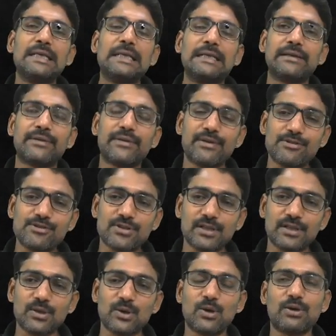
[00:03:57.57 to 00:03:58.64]

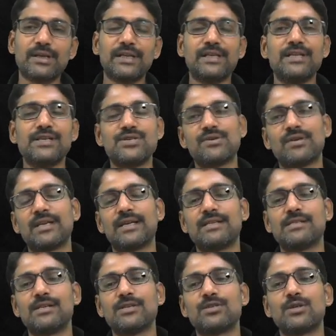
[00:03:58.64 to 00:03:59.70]
declaration or
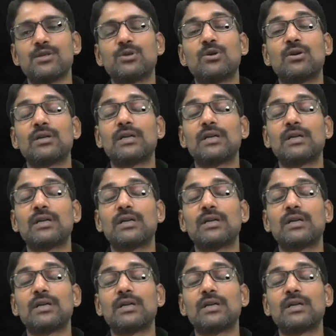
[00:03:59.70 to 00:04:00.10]
initialization or